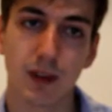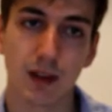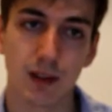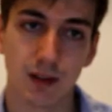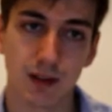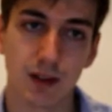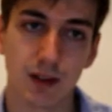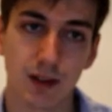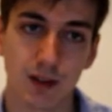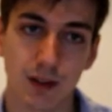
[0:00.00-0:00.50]

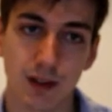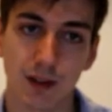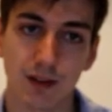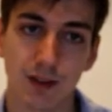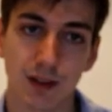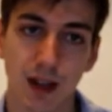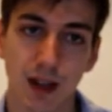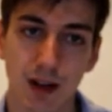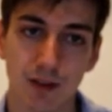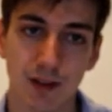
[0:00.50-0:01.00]

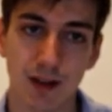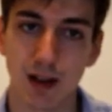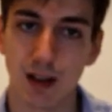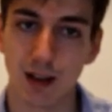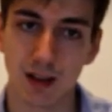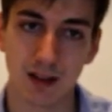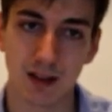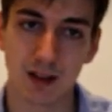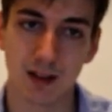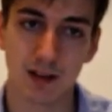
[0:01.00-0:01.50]
definitely have it
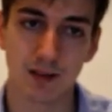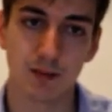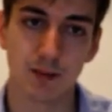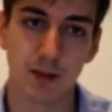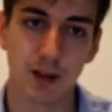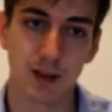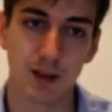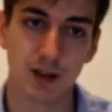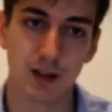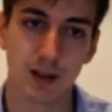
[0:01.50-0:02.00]
negative,
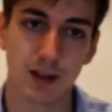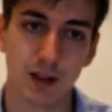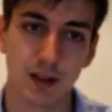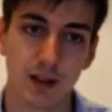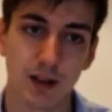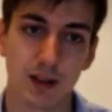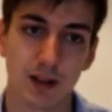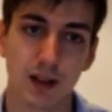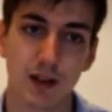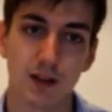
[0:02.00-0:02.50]
because it
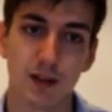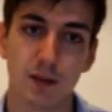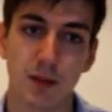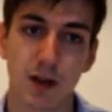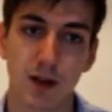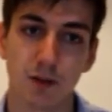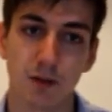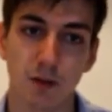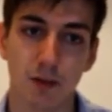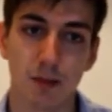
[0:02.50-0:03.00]
just gives a
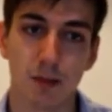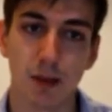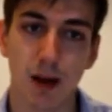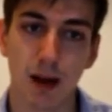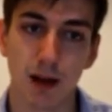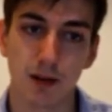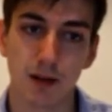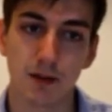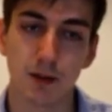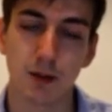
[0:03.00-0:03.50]
much more
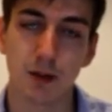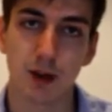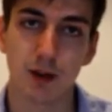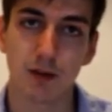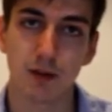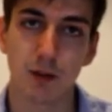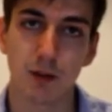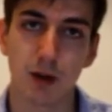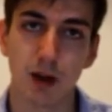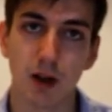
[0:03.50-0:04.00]
powerful and
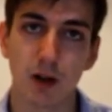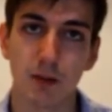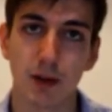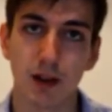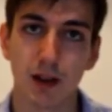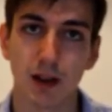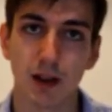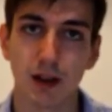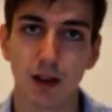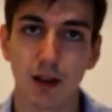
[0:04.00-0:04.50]

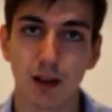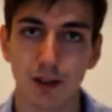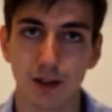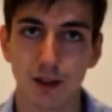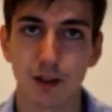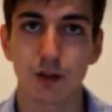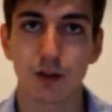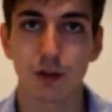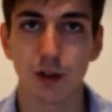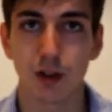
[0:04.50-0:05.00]
overwhelming and
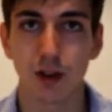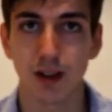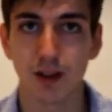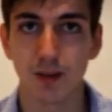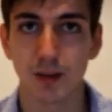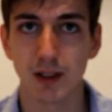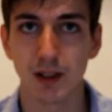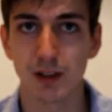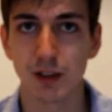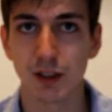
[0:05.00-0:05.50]
strong
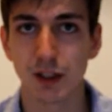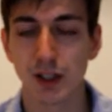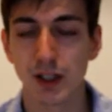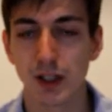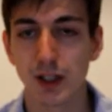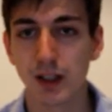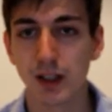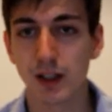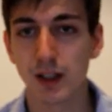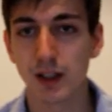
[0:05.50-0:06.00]
image
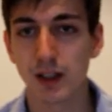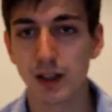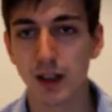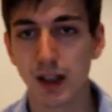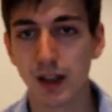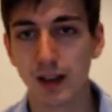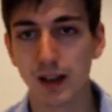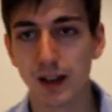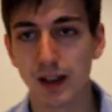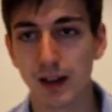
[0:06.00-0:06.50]

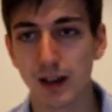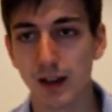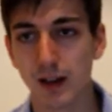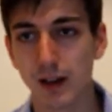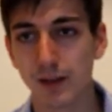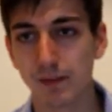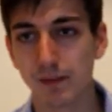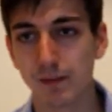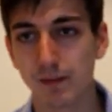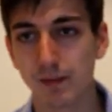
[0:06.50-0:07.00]
than
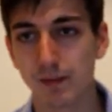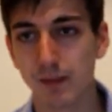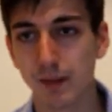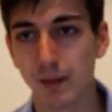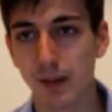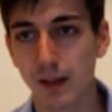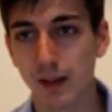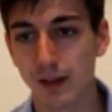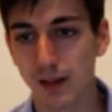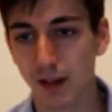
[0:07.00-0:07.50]

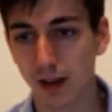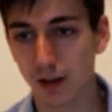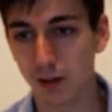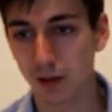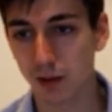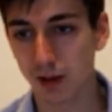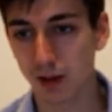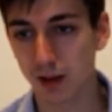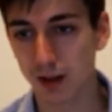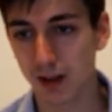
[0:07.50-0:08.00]
it
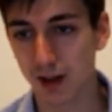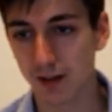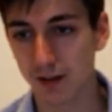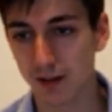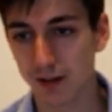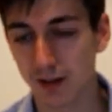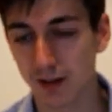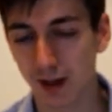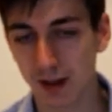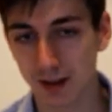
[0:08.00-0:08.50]
would
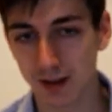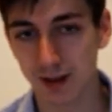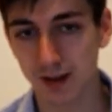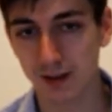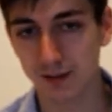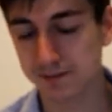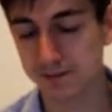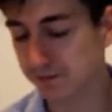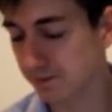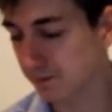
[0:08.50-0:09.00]
if I
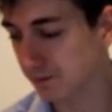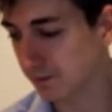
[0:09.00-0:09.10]
didn't.